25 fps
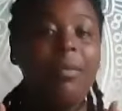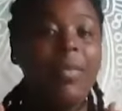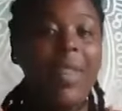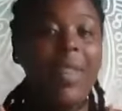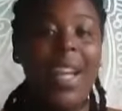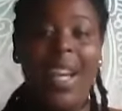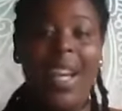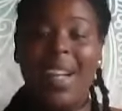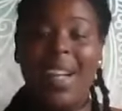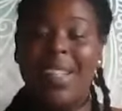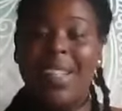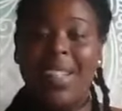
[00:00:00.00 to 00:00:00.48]

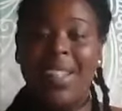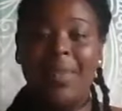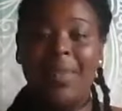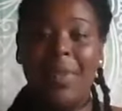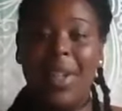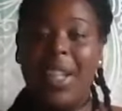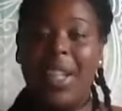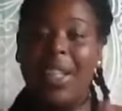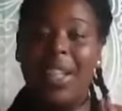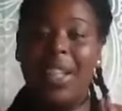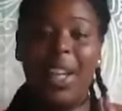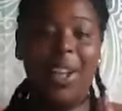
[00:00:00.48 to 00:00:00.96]

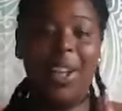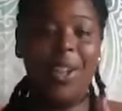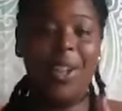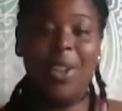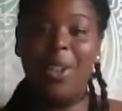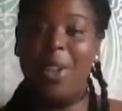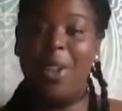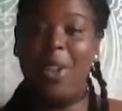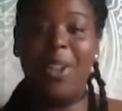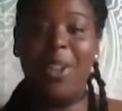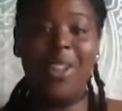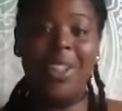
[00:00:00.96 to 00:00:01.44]
that
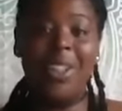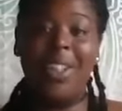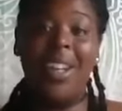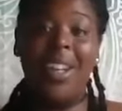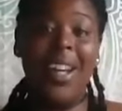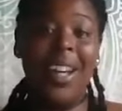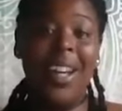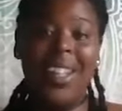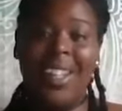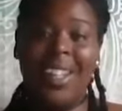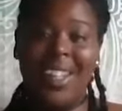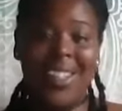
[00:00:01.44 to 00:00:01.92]

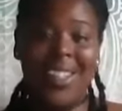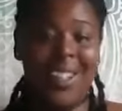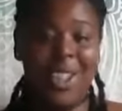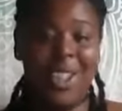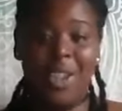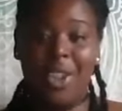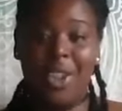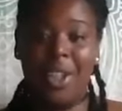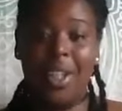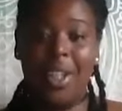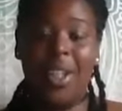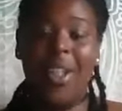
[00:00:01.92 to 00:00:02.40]
godlike
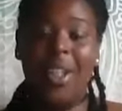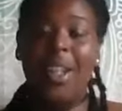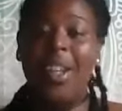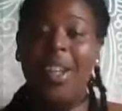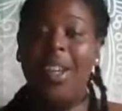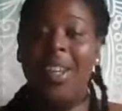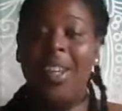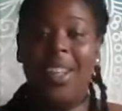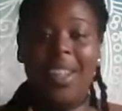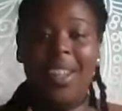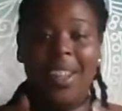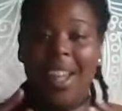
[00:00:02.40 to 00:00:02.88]
energy,
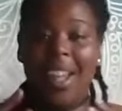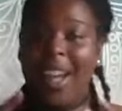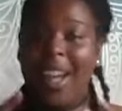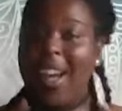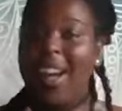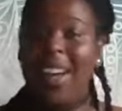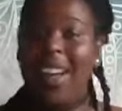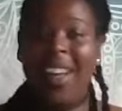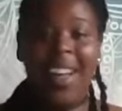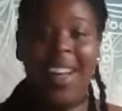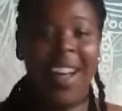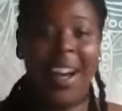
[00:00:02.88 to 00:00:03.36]
that
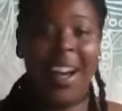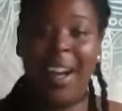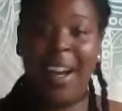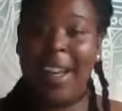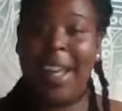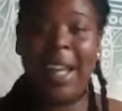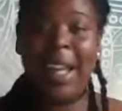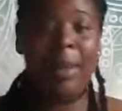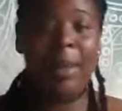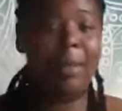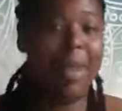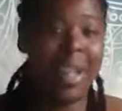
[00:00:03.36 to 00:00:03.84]
I
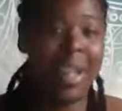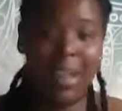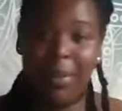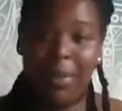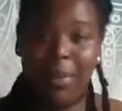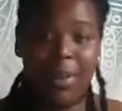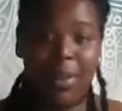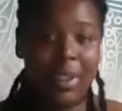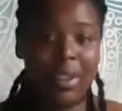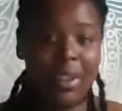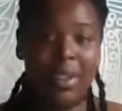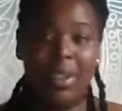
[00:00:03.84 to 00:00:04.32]
am
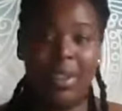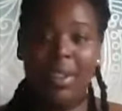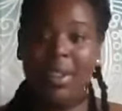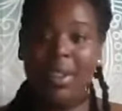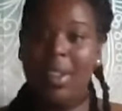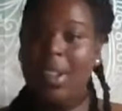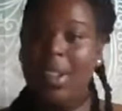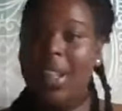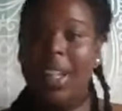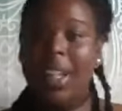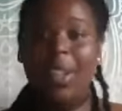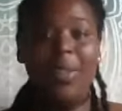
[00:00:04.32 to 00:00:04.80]
heaven,
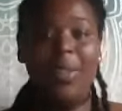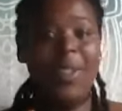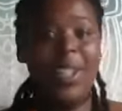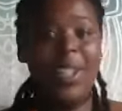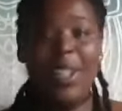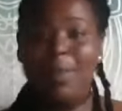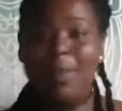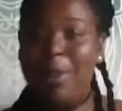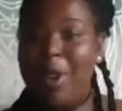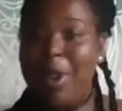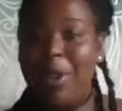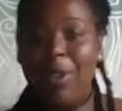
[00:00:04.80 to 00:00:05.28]
heaven
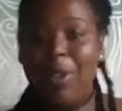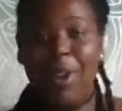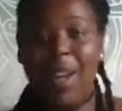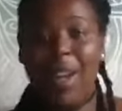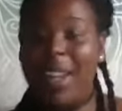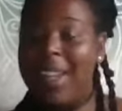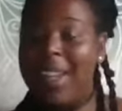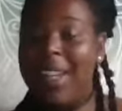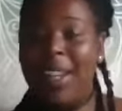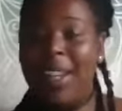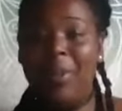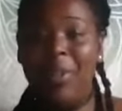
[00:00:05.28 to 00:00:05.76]
is my right
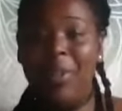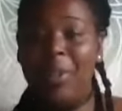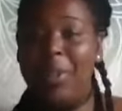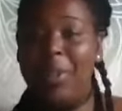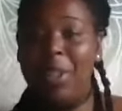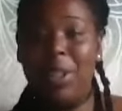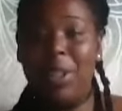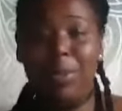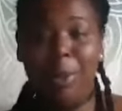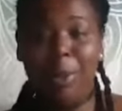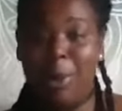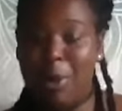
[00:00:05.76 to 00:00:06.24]
and heaven
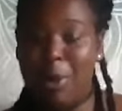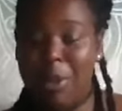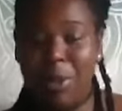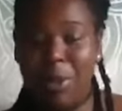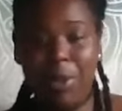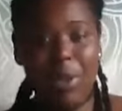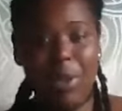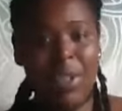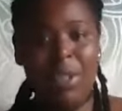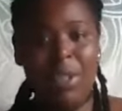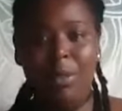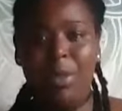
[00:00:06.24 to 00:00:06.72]
is my
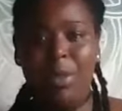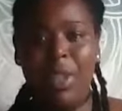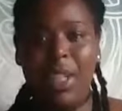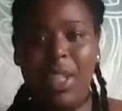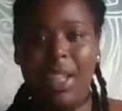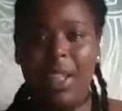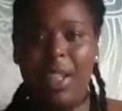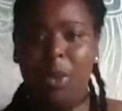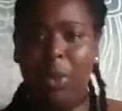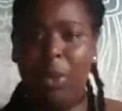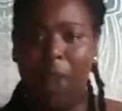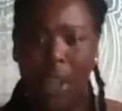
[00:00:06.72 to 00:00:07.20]

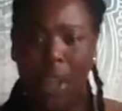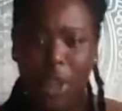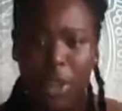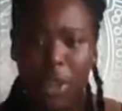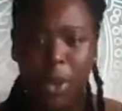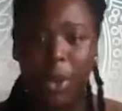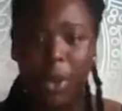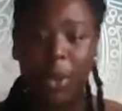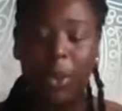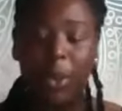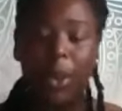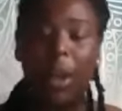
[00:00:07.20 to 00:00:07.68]
responsibility, where
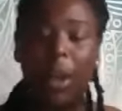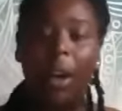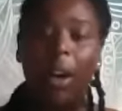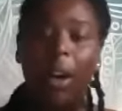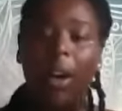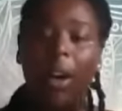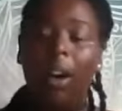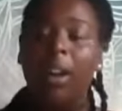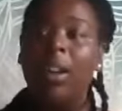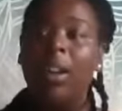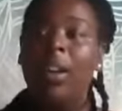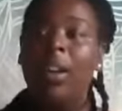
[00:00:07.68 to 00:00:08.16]
you
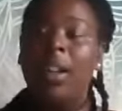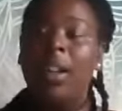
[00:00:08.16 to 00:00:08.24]
are